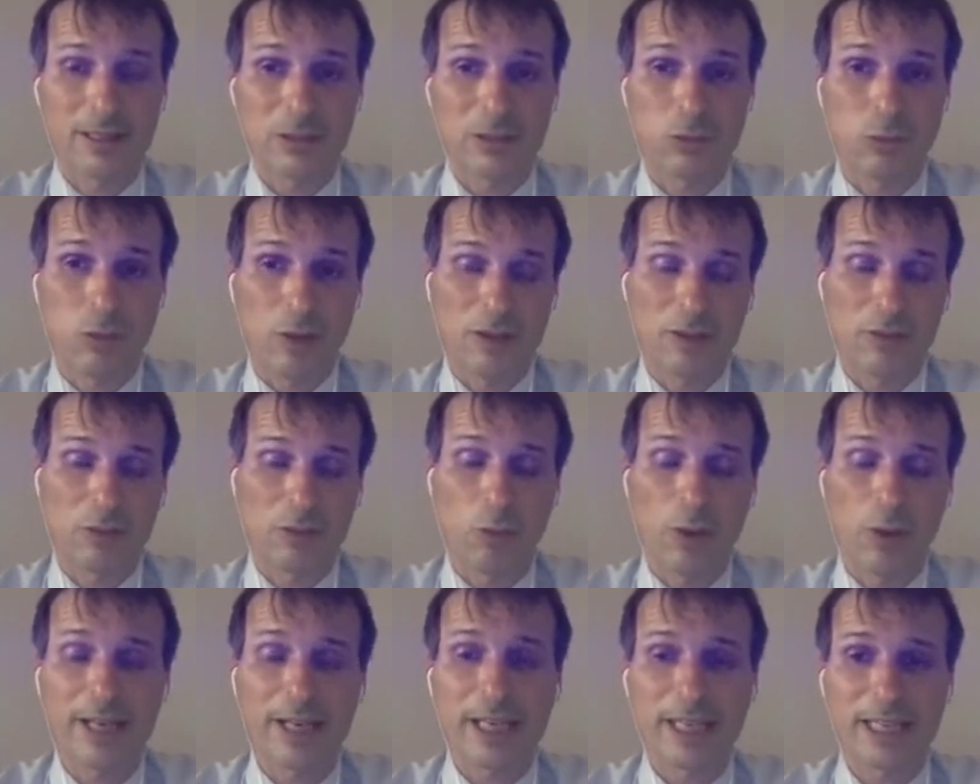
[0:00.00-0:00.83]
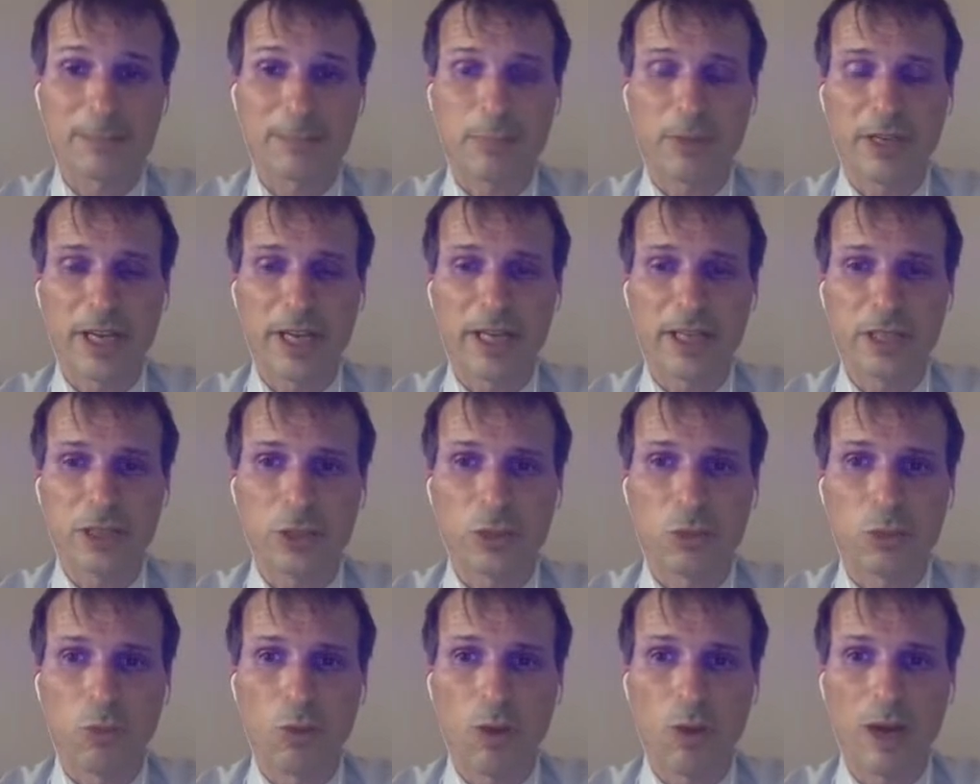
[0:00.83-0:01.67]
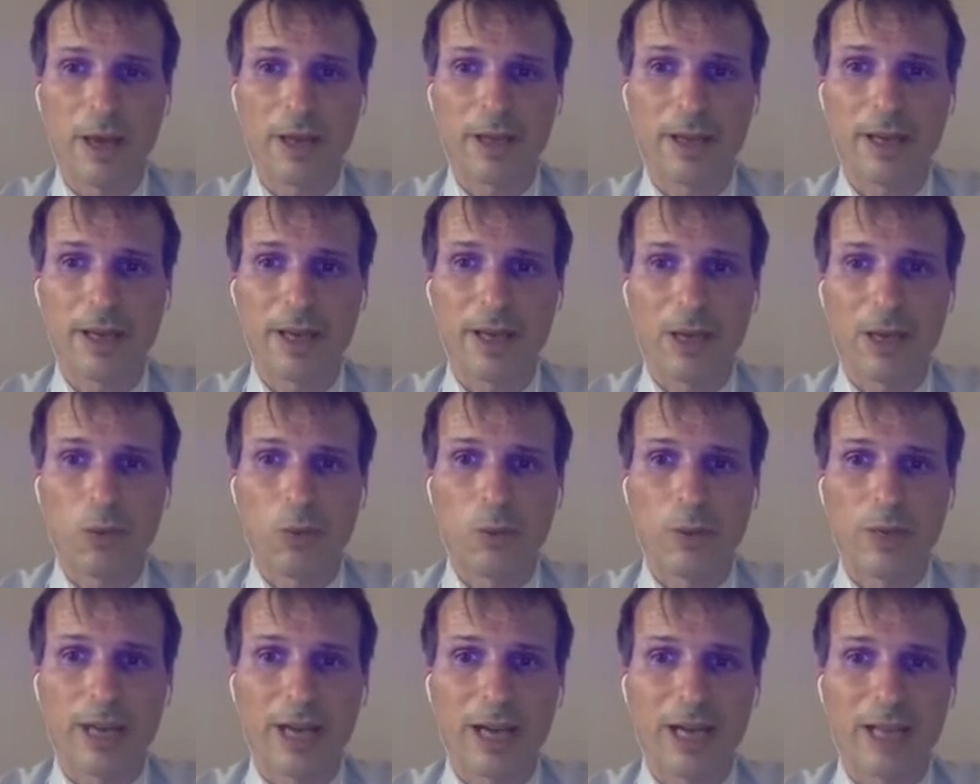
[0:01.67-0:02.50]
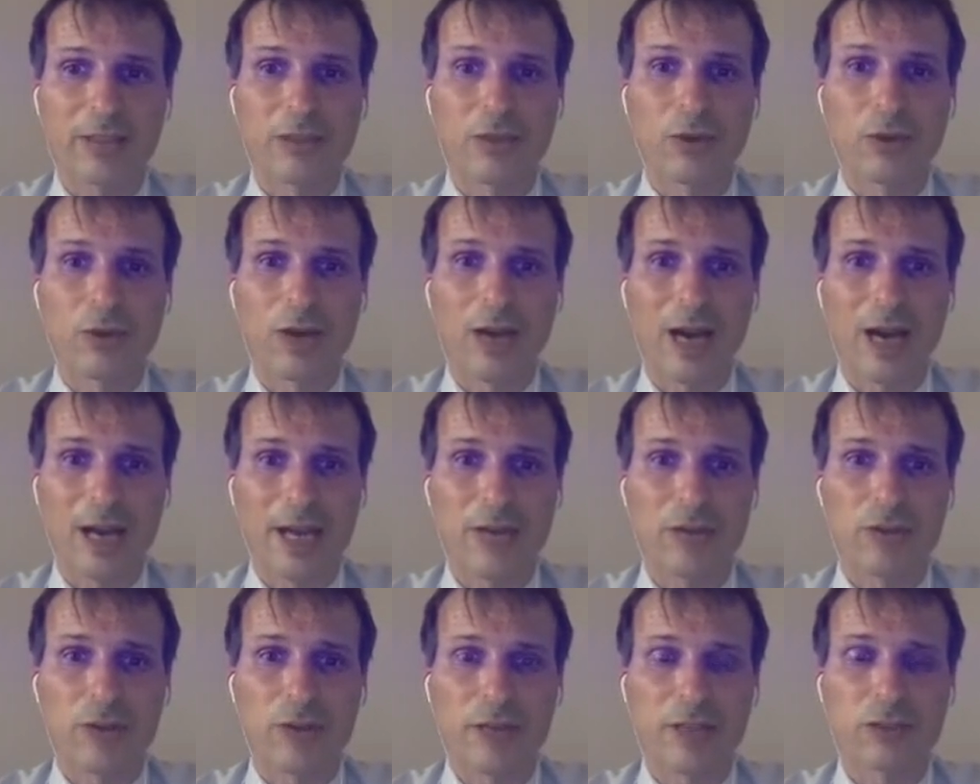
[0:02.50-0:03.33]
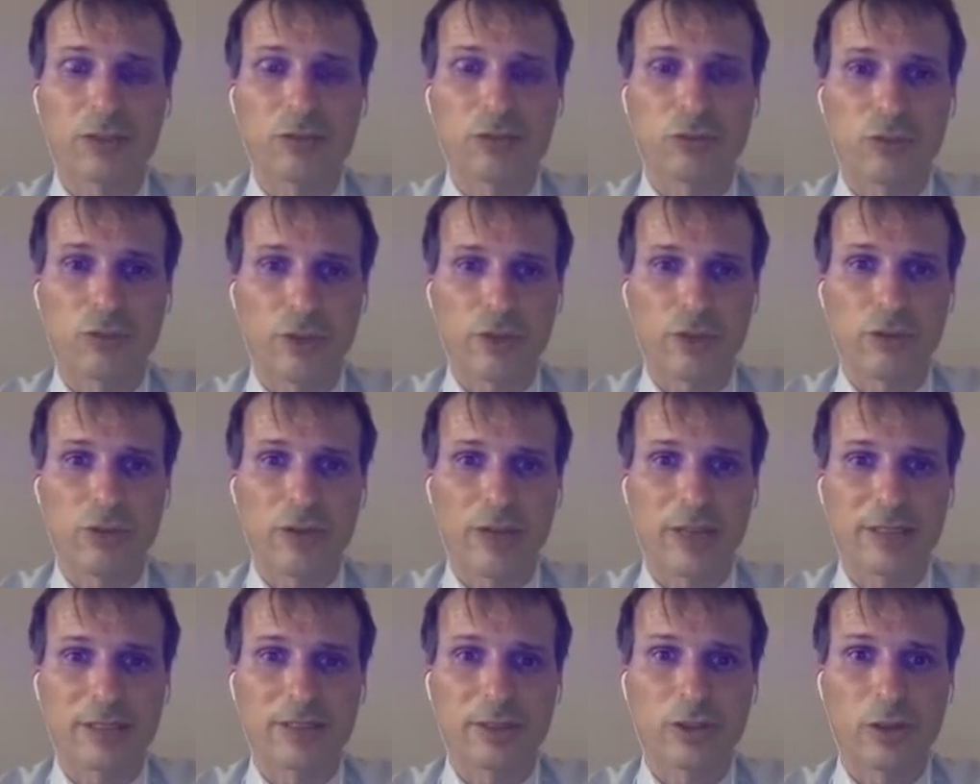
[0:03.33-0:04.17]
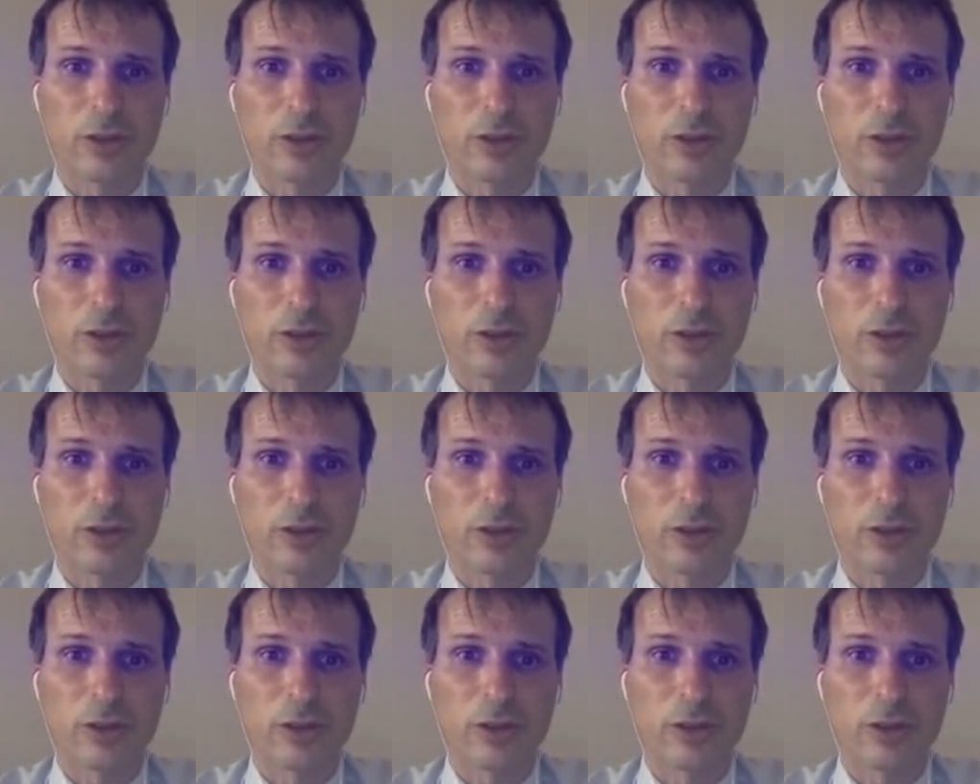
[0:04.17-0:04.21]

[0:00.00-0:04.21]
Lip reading: was one explanation why we had a high rate of recurrence,